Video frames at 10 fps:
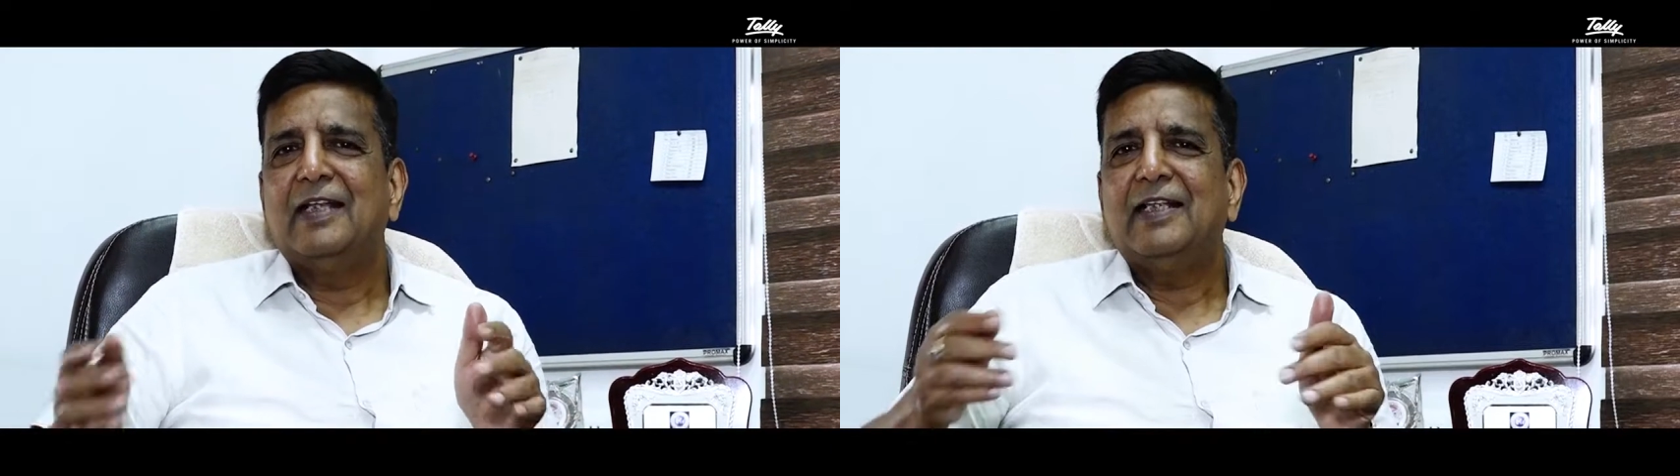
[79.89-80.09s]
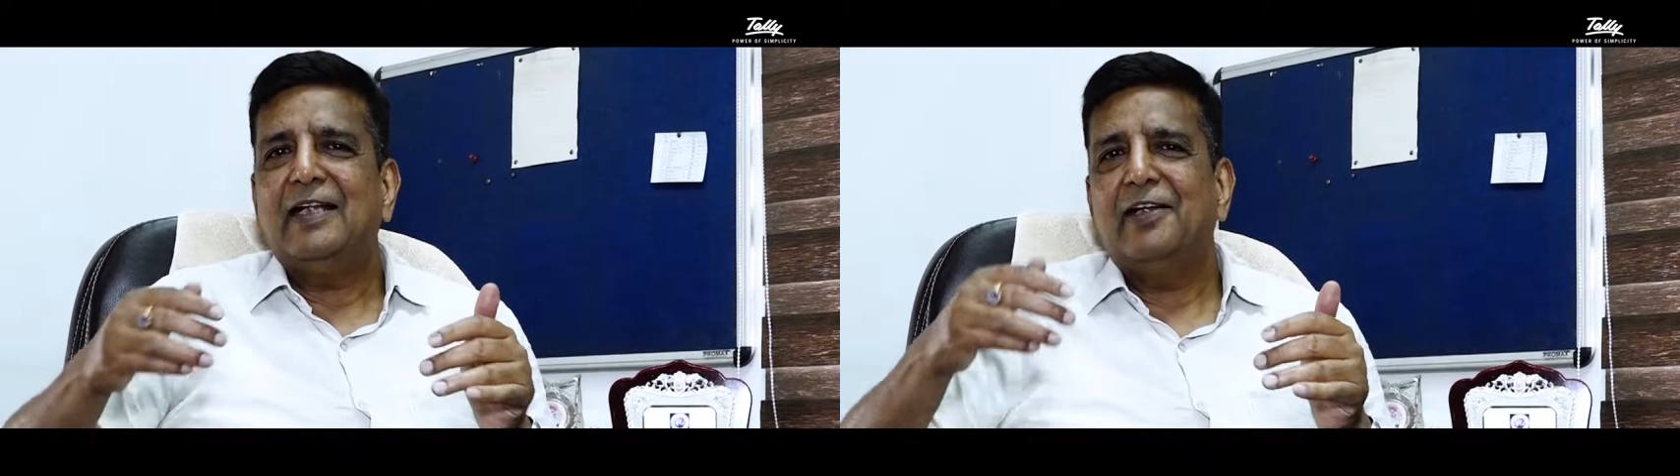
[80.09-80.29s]

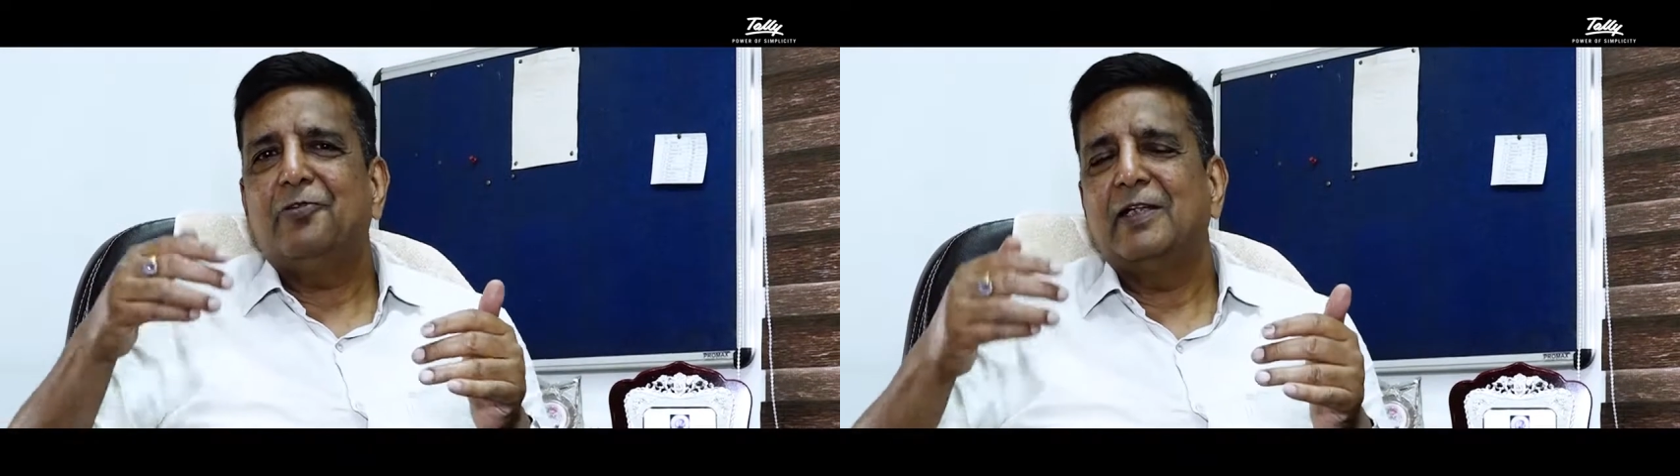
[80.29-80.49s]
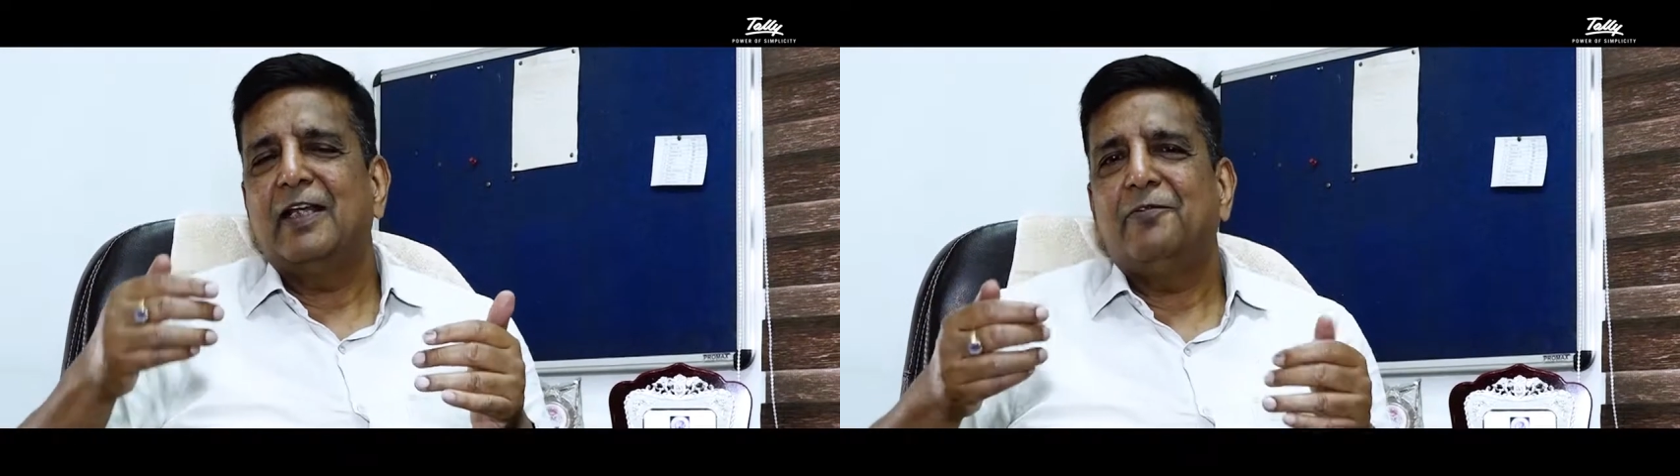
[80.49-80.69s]
that it
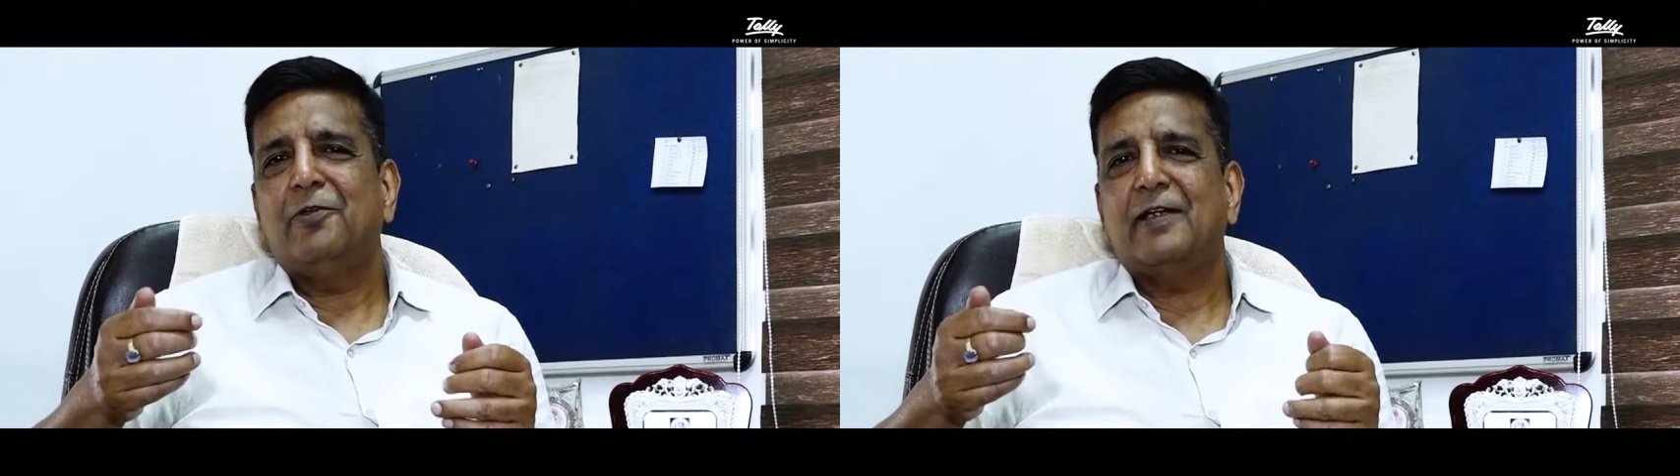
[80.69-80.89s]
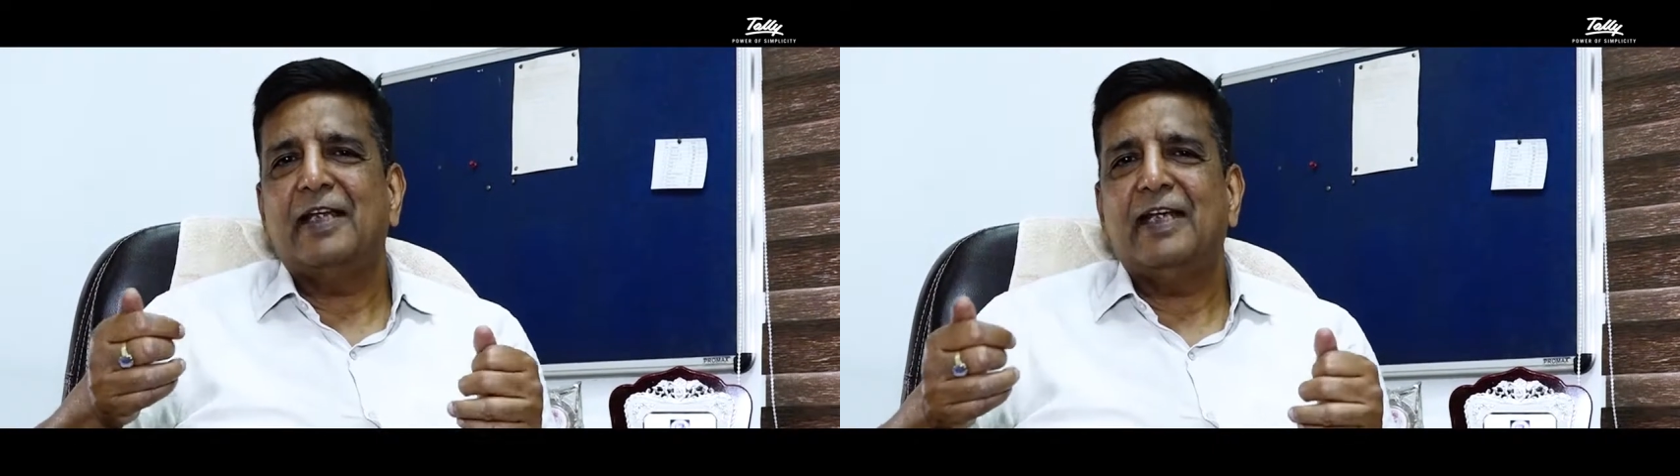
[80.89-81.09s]
should give
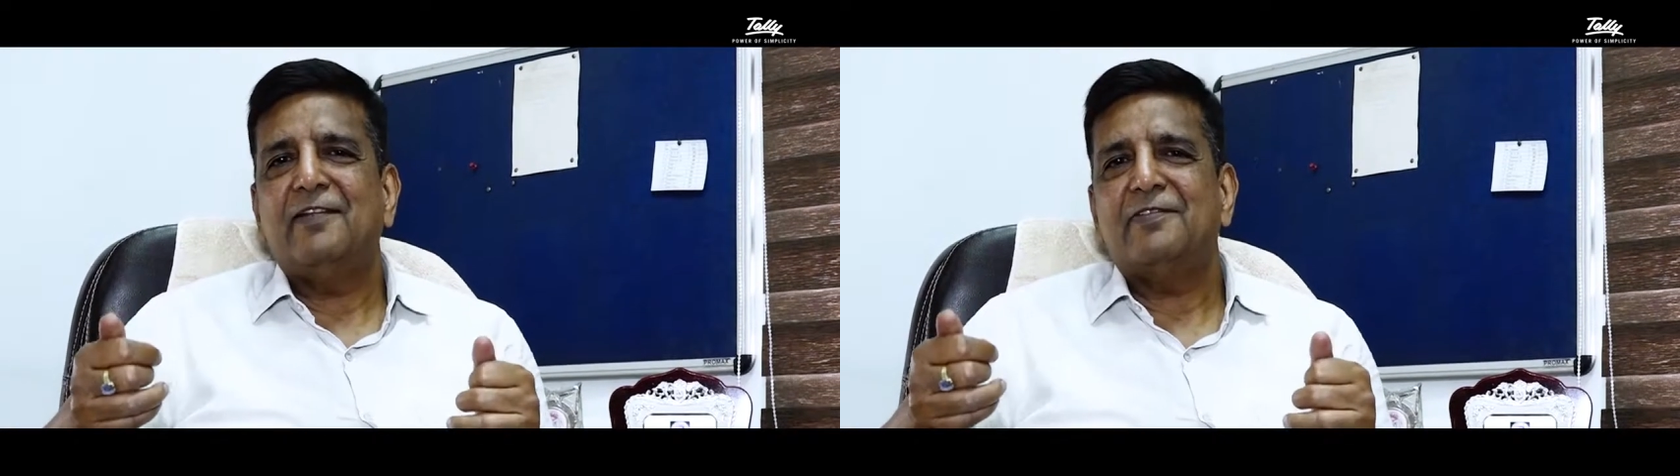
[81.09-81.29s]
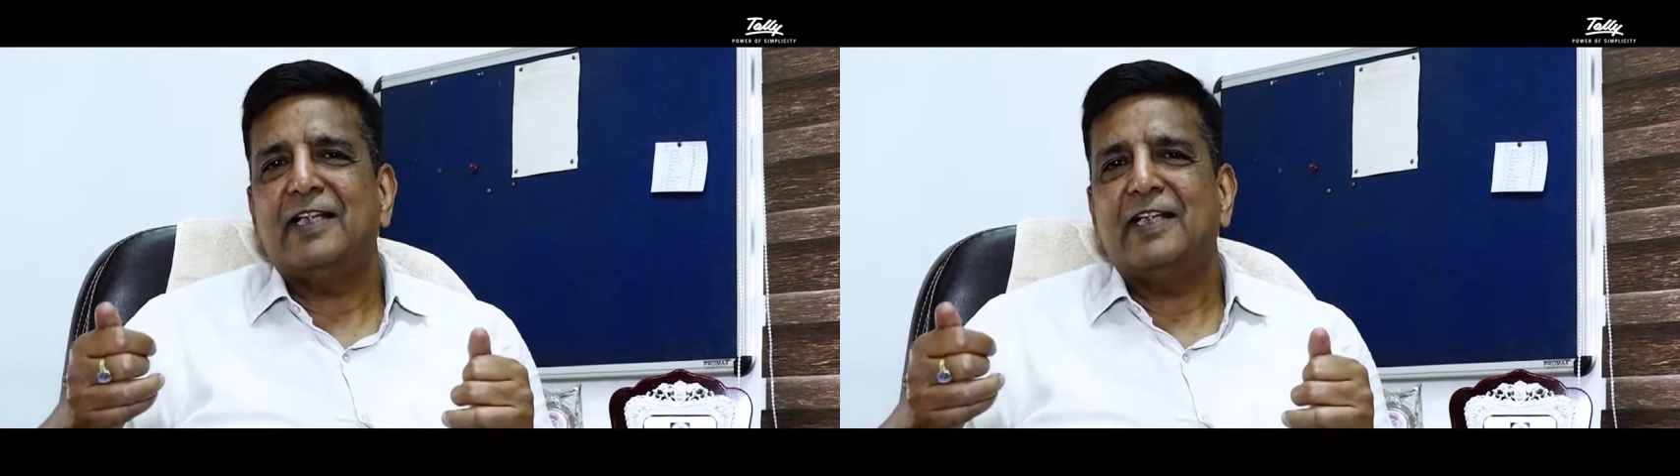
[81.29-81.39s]
you a creative